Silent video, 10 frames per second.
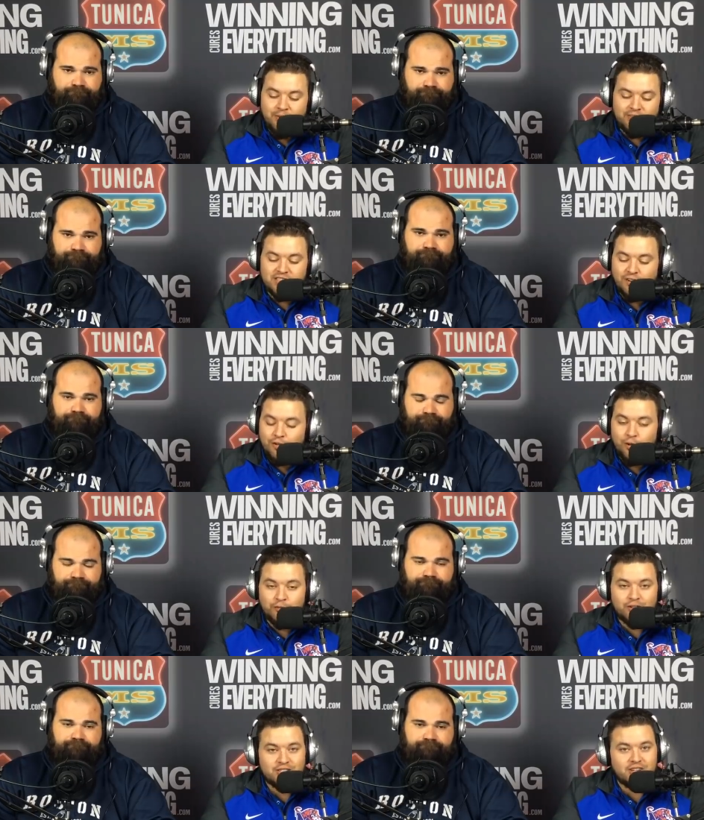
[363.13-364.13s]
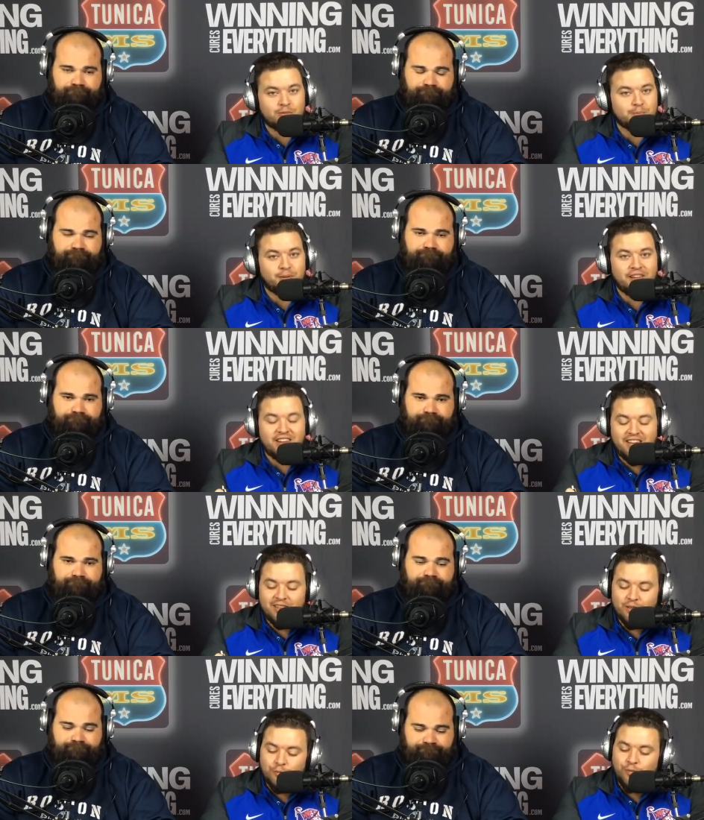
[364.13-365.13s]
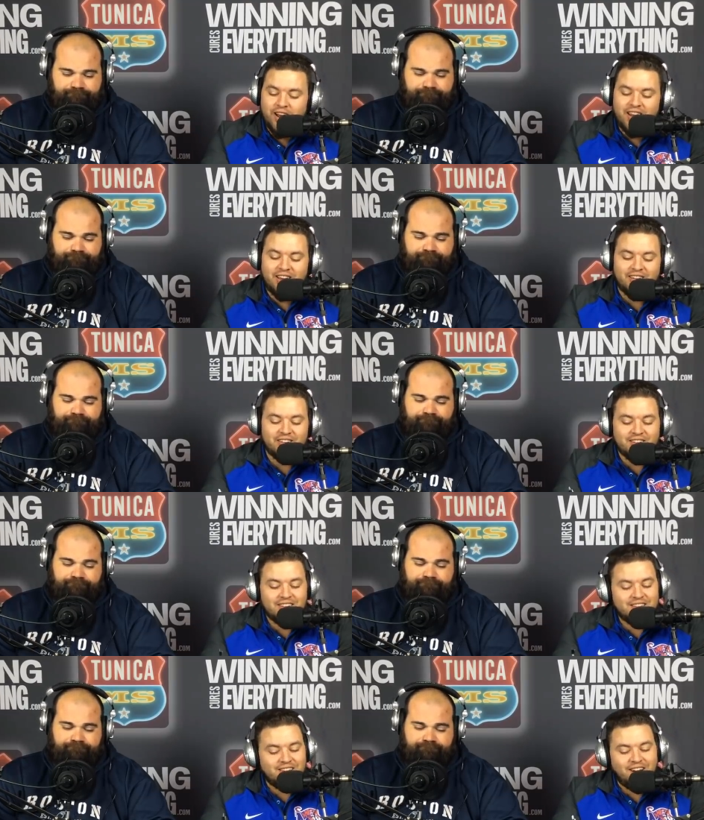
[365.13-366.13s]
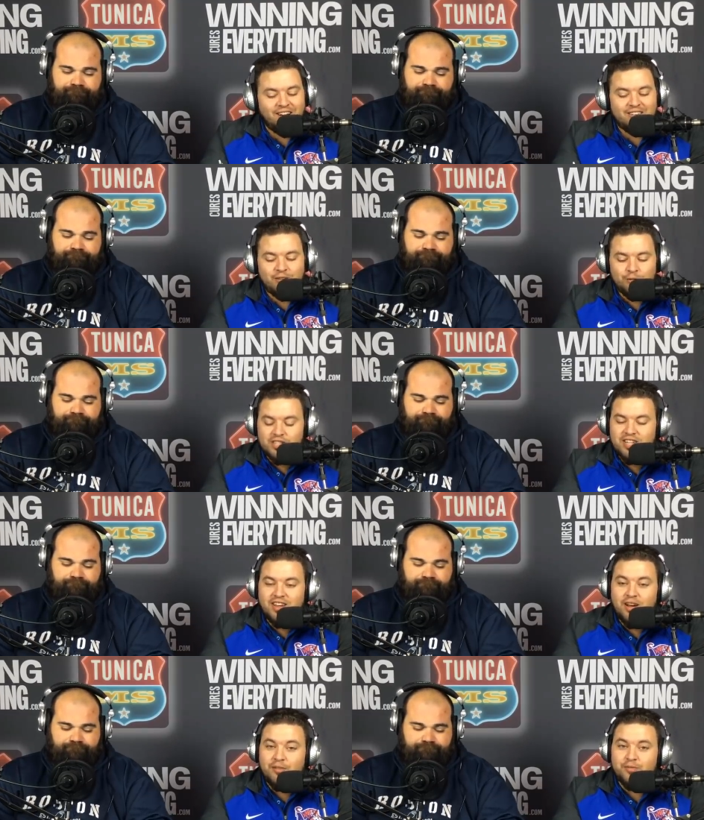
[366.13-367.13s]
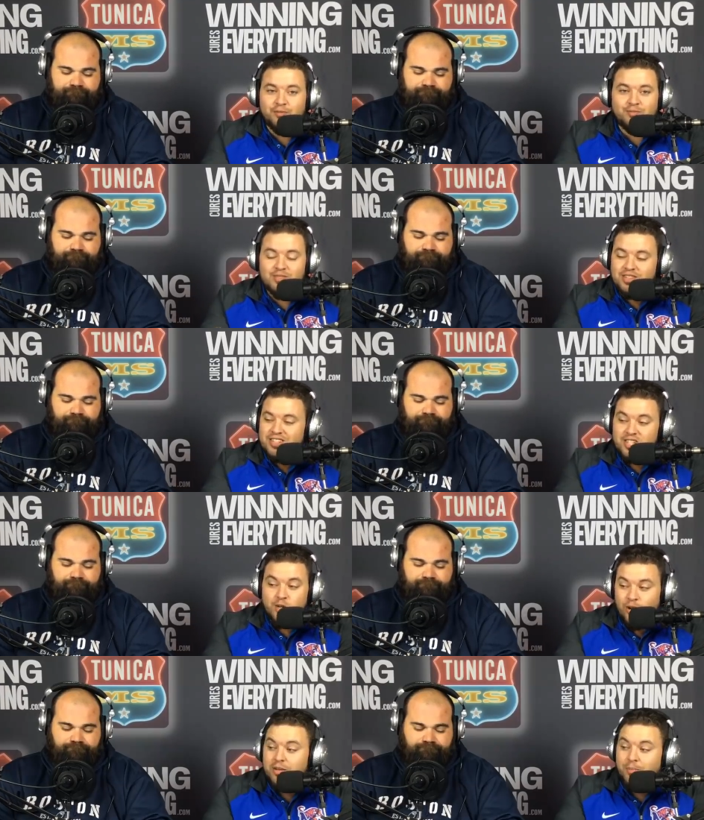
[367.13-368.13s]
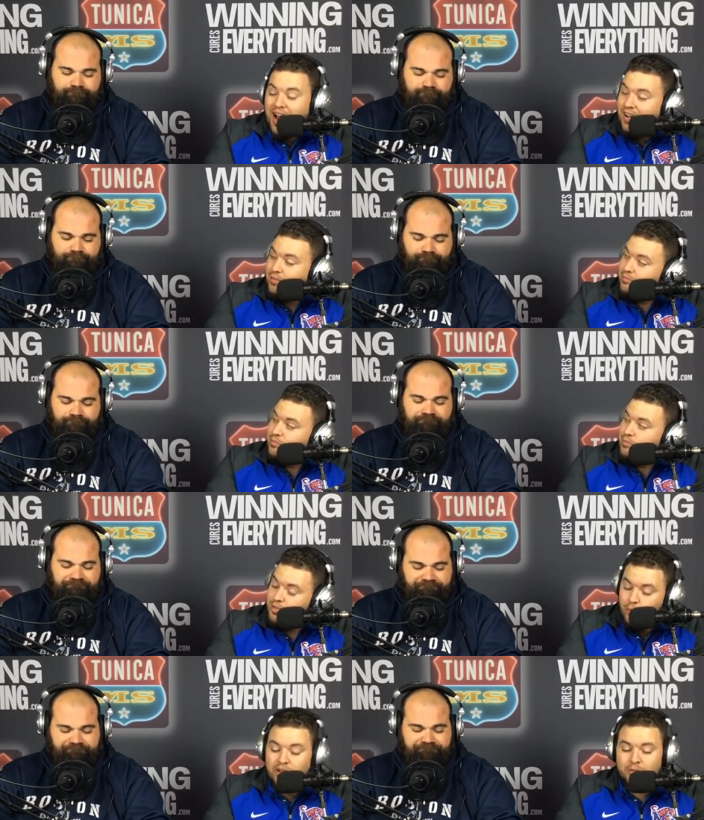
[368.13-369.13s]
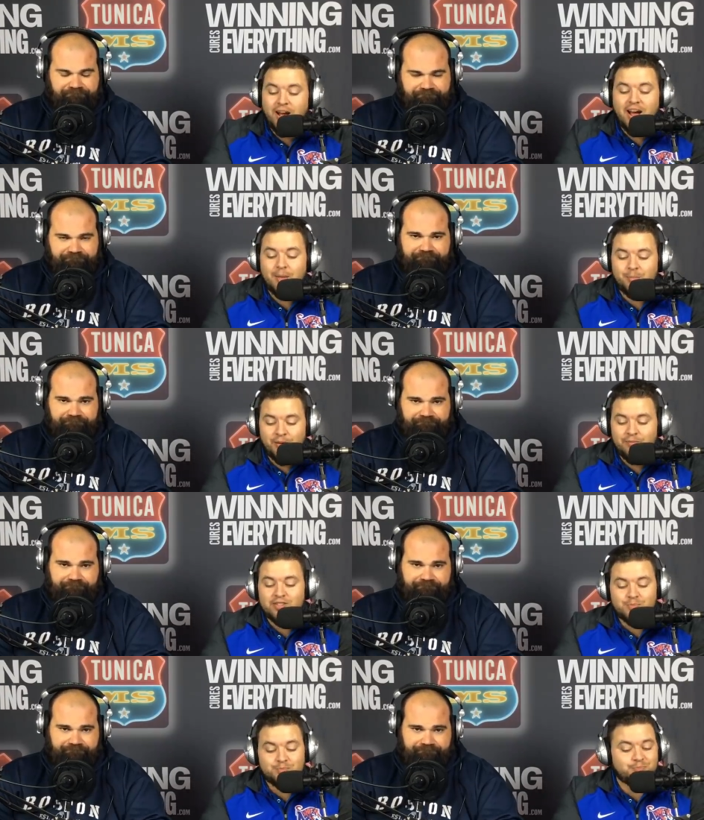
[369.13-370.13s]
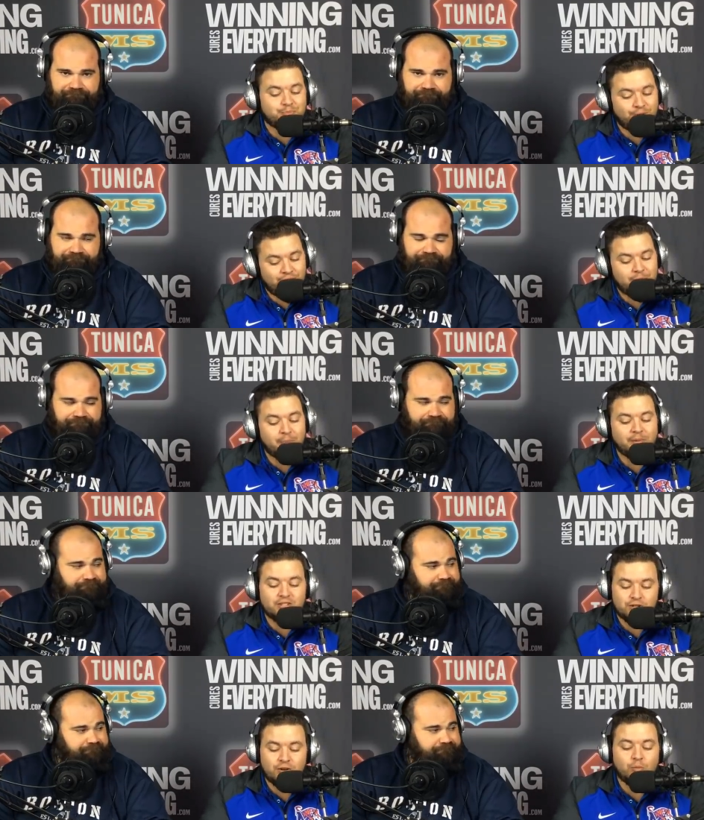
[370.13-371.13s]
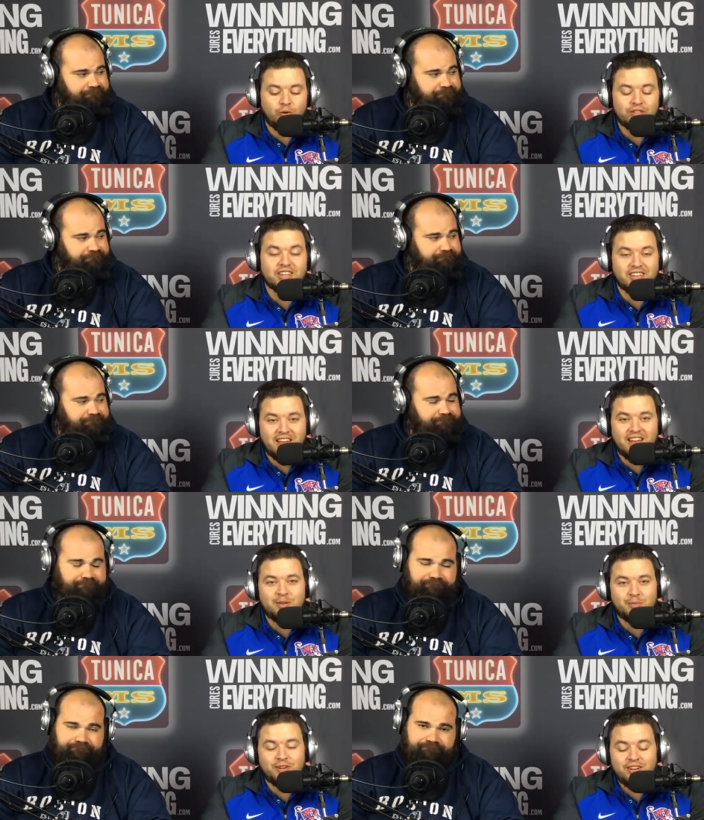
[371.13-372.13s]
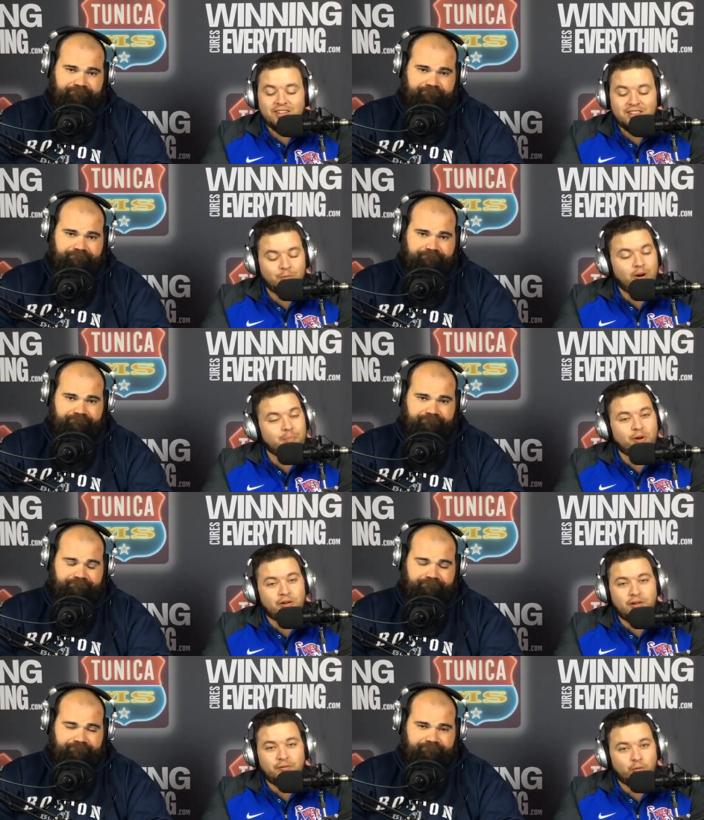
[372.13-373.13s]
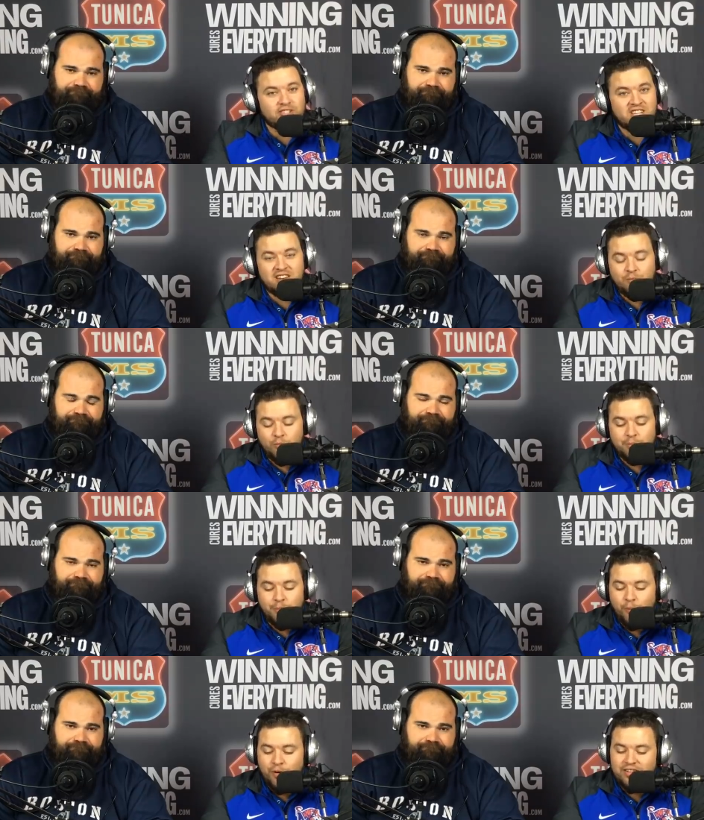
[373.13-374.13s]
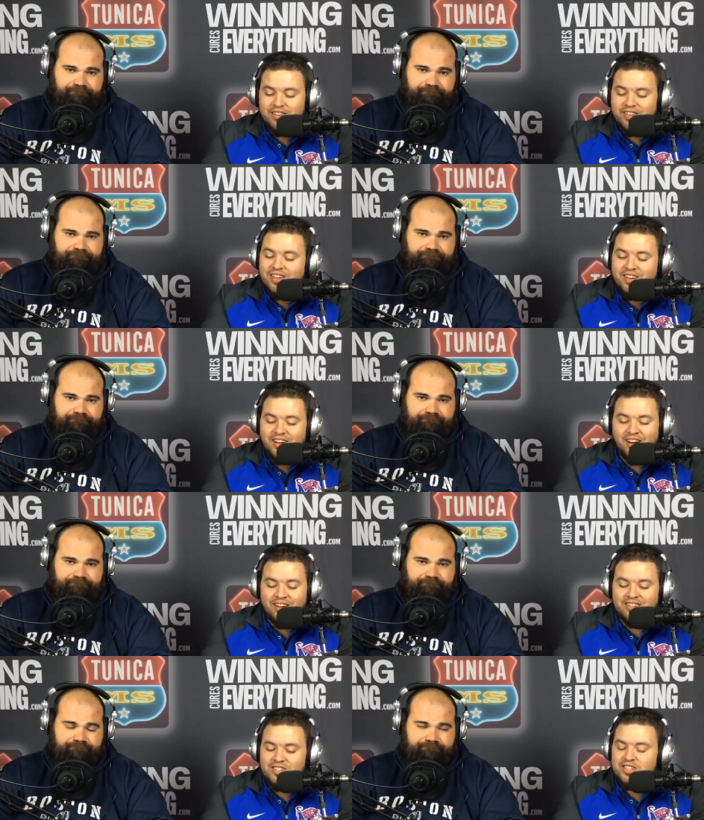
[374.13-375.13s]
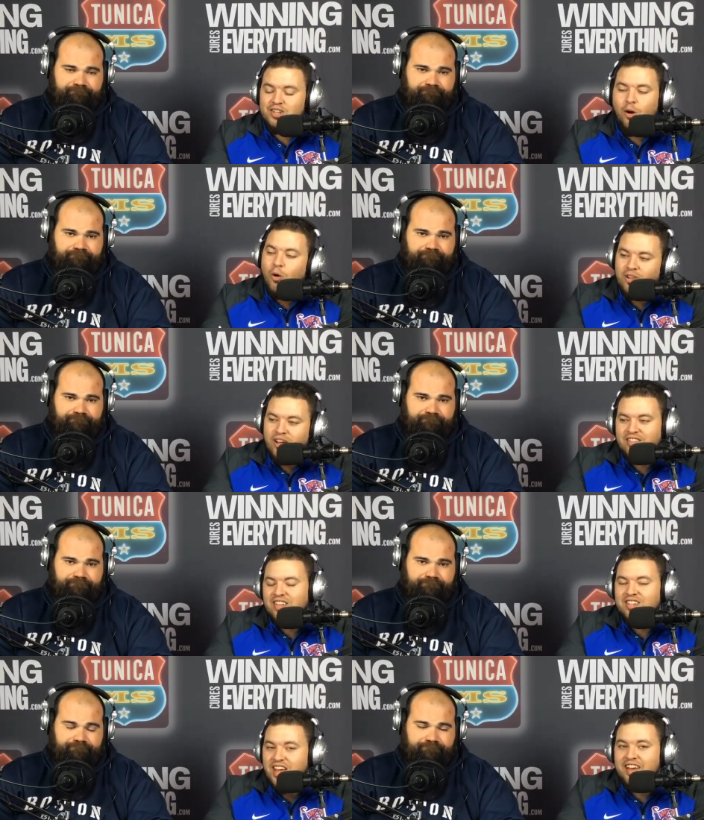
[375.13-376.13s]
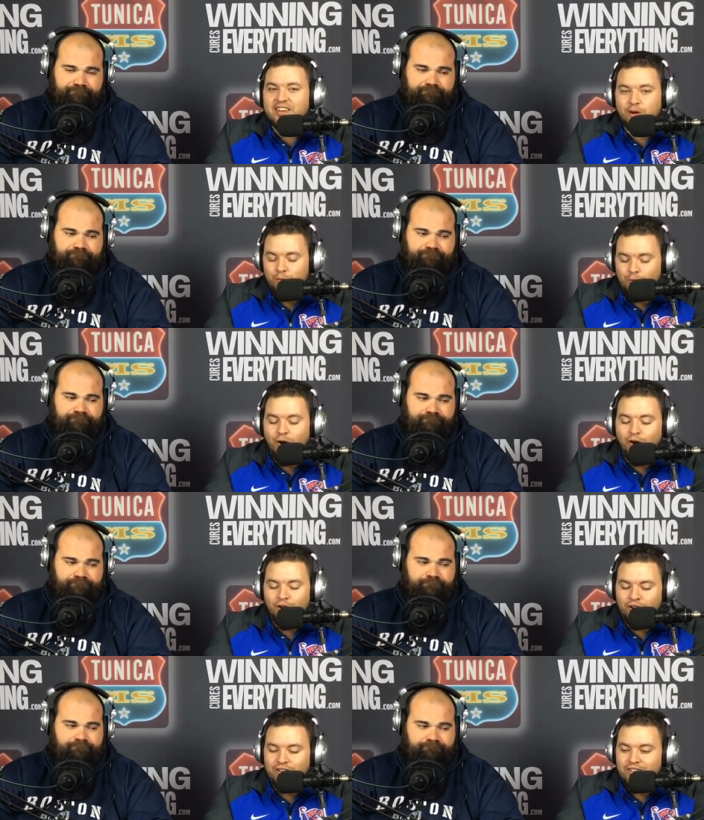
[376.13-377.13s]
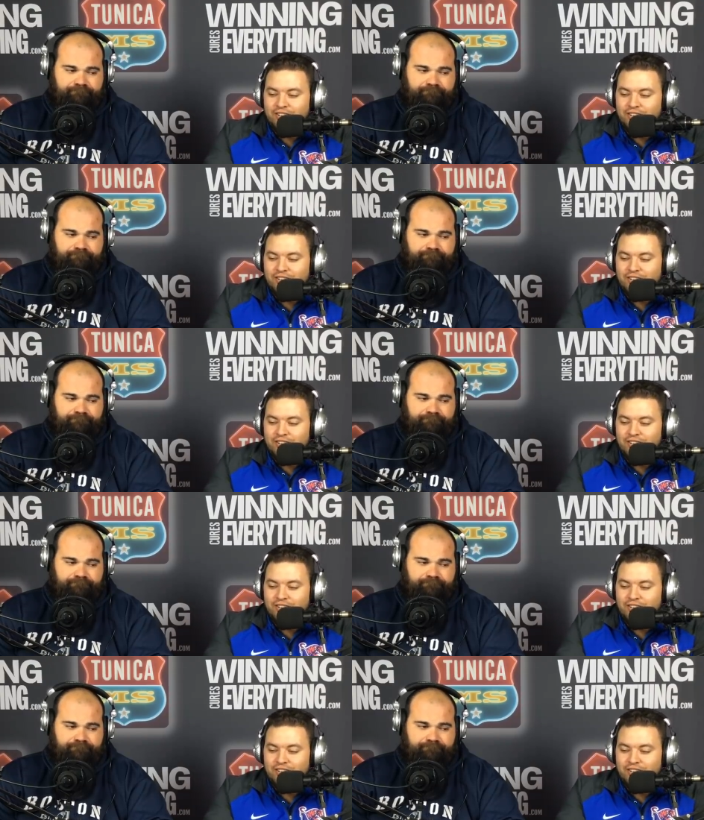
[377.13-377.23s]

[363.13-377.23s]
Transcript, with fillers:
Speaker 1: Memphis turnovers. It was played in the rain. Uh, UCF squeaked by. Squeaked by. Memphis probably should have won the game. They were up 30 to 14 at one point. Uh, just a whole lot of things had to go wrong